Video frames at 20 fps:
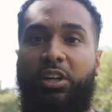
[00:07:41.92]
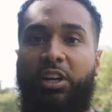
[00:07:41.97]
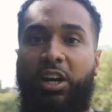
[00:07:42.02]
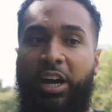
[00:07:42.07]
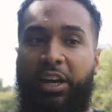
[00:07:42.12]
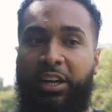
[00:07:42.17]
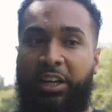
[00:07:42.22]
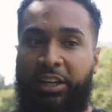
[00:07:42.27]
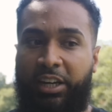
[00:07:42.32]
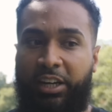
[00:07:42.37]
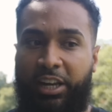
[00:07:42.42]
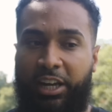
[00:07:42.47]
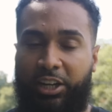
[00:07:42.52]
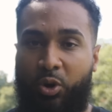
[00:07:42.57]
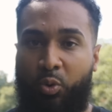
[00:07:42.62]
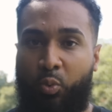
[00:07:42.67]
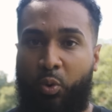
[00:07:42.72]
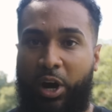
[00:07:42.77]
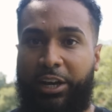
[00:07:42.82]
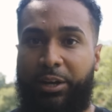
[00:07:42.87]
I didn't get like a
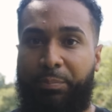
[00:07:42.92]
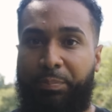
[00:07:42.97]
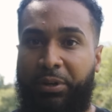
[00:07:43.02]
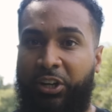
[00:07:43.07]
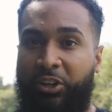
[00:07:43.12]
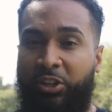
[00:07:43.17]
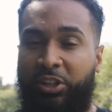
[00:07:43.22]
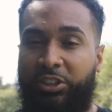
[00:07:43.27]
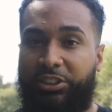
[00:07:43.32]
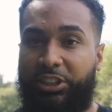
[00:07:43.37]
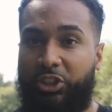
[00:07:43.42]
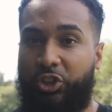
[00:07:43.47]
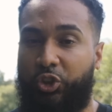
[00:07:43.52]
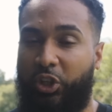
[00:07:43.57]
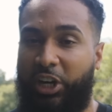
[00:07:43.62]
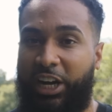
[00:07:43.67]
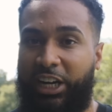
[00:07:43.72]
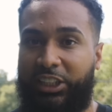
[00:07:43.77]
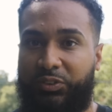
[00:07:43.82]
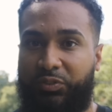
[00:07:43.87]
white appearance, it
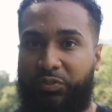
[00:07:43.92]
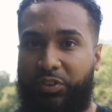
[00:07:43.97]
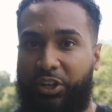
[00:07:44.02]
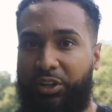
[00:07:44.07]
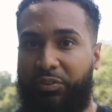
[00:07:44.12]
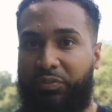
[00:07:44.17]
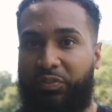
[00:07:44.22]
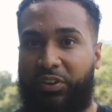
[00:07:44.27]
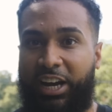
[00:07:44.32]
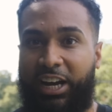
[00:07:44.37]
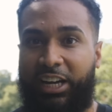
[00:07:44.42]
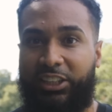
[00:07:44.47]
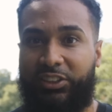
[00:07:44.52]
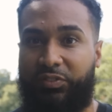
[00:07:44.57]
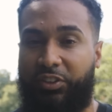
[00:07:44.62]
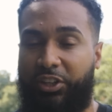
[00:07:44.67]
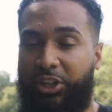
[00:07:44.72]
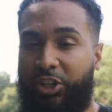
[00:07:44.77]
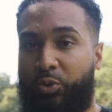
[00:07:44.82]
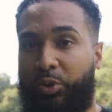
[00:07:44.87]
dries very fast,
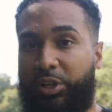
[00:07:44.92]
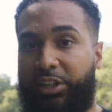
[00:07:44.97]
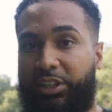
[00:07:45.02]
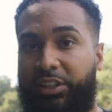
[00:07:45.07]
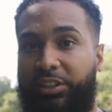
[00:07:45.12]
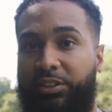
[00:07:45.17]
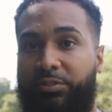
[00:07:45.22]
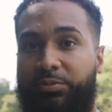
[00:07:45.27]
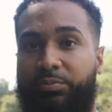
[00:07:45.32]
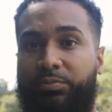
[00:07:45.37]
very quickly.